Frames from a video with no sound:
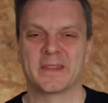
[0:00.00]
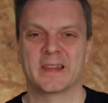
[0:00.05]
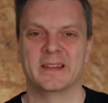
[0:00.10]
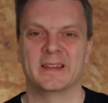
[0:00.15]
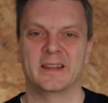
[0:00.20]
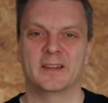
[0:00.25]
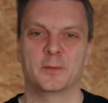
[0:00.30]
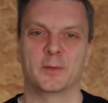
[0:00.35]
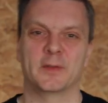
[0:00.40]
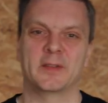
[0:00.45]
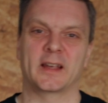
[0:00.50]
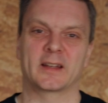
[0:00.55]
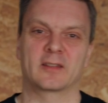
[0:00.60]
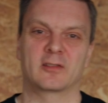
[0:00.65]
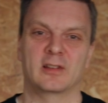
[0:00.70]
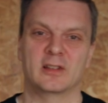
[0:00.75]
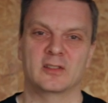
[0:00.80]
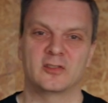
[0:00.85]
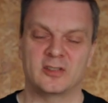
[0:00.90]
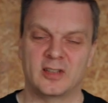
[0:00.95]
This was
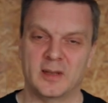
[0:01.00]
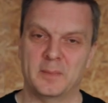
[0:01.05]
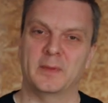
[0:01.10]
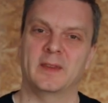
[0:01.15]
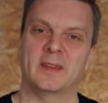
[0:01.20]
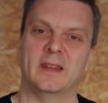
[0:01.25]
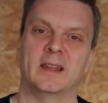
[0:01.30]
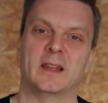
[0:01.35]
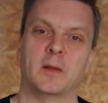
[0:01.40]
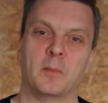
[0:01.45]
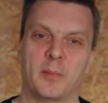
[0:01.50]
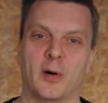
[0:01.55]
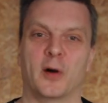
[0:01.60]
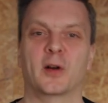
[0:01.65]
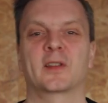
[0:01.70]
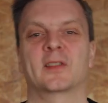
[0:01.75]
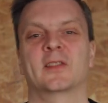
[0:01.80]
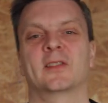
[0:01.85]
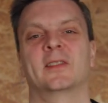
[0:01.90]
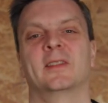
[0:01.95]
actually shipped in a
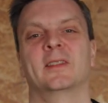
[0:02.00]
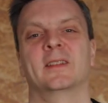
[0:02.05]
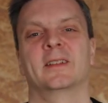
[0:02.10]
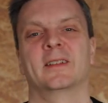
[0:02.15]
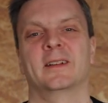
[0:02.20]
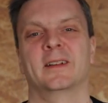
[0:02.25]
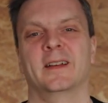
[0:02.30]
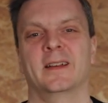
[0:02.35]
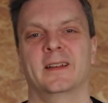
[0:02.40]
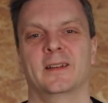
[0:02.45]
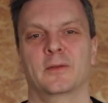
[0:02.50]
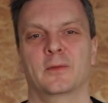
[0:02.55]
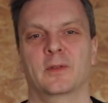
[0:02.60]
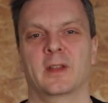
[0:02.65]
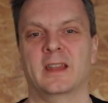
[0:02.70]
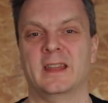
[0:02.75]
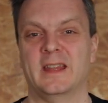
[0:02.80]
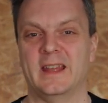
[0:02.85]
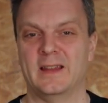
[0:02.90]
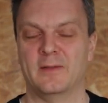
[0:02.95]
box with
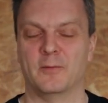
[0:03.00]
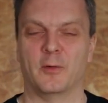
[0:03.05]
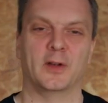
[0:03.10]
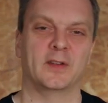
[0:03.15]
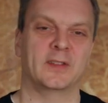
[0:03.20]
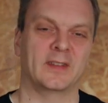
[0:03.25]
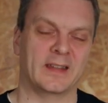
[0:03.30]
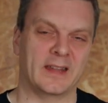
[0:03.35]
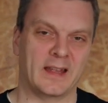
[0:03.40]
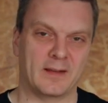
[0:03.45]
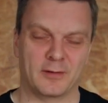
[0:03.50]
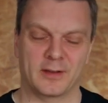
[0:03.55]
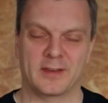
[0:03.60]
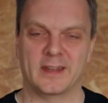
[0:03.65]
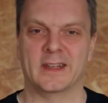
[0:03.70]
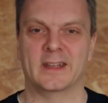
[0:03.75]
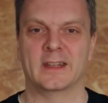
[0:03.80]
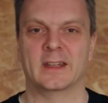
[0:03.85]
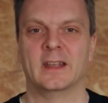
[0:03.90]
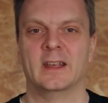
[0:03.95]
an invoice and
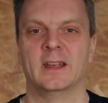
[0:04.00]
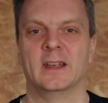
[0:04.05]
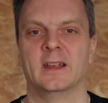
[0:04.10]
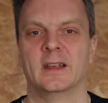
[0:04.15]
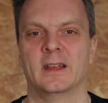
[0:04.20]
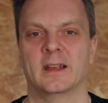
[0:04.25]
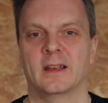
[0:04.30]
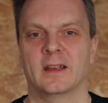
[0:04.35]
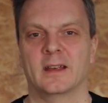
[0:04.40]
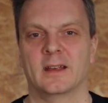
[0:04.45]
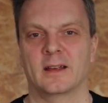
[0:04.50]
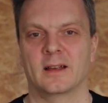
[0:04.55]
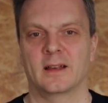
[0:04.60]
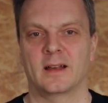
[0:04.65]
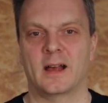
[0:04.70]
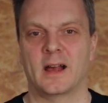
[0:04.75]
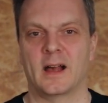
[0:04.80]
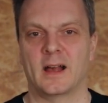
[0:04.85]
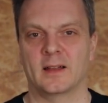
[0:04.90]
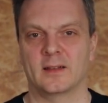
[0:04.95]
everything,
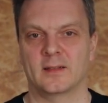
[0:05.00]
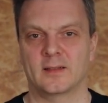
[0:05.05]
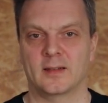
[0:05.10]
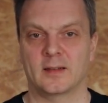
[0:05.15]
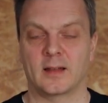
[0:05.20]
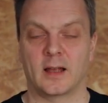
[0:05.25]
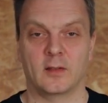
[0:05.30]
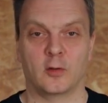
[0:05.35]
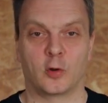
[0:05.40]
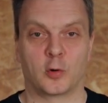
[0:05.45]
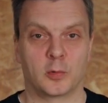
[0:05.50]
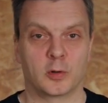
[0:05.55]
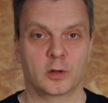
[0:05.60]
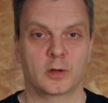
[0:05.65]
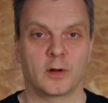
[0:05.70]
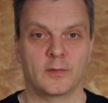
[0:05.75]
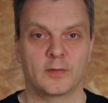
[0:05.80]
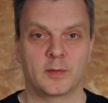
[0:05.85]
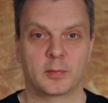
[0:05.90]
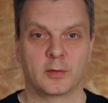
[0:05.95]
as a normal
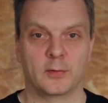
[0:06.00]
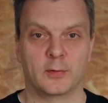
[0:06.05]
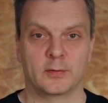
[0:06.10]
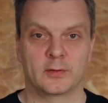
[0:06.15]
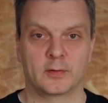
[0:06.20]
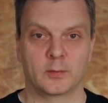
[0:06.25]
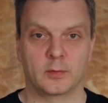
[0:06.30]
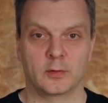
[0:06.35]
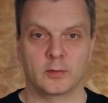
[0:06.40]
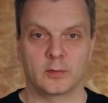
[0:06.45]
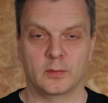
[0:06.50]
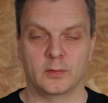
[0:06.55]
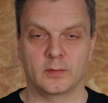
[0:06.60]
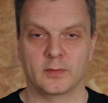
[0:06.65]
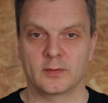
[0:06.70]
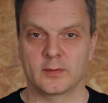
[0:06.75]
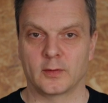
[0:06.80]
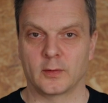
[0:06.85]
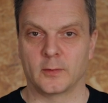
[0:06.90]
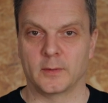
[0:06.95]
coffee producer would do.
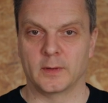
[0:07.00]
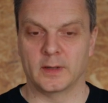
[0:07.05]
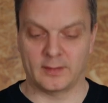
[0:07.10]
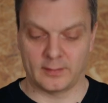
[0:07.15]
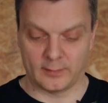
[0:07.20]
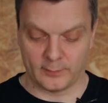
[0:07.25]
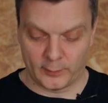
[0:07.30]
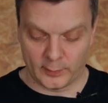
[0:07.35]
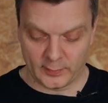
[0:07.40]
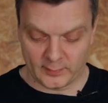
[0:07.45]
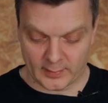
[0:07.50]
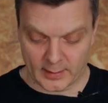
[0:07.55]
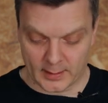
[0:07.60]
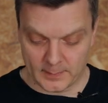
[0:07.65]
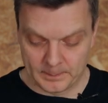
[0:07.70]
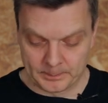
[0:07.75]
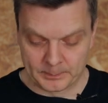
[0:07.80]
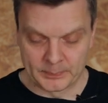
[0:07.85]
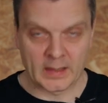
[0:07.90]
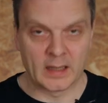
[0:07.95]
So it's the first
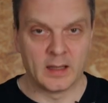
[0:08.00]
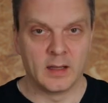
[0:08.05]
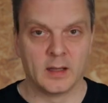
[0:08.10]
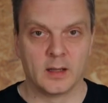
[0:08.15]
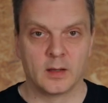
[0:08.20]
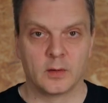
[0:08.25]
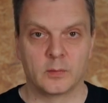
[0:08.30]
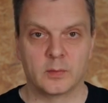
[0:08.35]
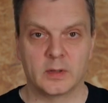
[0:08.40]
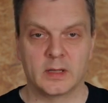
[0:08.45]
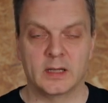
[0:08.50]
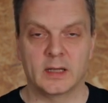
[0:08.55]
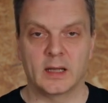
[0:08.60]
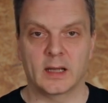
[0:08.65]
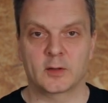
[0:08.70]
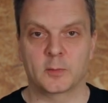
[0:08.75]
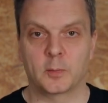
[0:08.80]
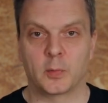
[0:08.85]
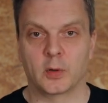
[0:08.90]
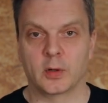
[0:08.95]
time we
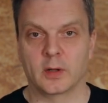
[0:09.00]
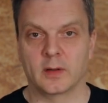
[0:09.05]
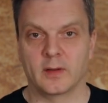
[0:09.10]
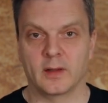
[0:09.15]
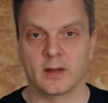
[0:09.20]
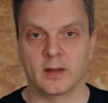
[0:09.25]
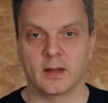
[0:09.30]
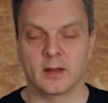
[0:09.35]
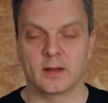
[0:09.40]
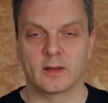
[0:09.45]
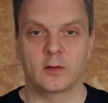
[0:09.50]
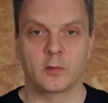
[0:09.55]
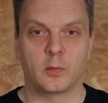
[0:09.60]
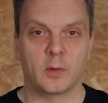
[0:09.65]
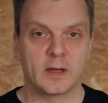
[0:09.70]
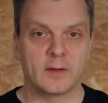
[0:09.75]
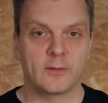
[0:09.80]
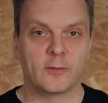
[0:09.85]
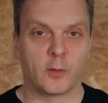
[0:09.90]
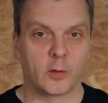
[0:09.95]
exported the
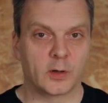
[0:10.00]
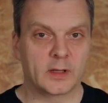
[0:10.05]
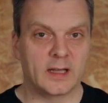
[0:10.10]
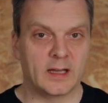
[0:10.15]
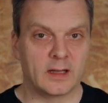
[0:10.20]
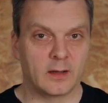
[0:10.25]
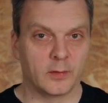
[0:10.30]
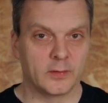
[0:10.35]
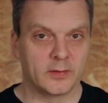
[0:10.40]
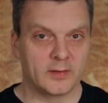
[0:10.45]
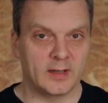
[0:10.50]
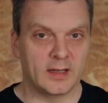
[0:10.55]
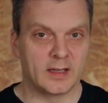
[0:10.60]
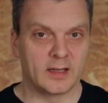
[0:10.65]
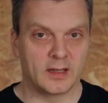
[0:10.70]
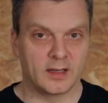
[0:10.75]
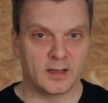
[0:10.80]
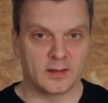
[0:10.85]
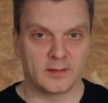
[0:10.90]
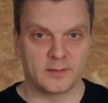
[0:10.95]
24 kilos in
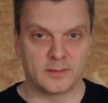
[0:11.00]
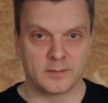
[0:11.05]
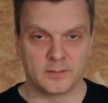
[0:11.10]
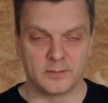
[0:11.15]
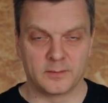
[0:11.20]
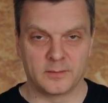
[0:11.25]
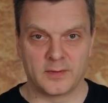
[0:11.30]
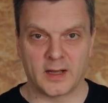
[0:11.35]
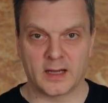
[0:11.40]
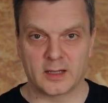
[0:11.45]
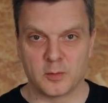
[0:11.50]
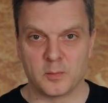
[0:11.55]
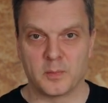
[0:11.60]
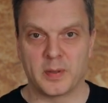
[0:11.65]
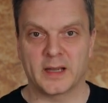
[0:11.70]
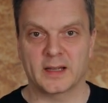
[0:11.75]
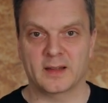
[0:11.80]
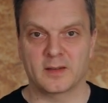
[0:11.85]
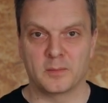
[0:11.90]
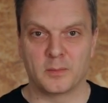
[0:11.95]
a vacuum
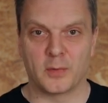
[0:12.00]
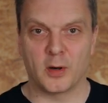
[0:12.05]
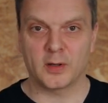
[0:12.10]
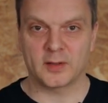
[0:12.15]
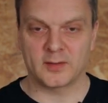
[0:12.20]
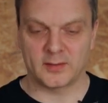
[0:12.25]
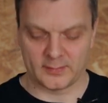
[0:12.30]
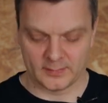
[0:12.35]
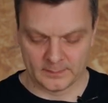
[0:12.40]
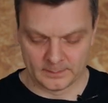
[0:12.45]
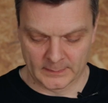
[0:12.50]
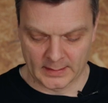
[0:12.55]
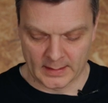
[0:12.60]
packed box.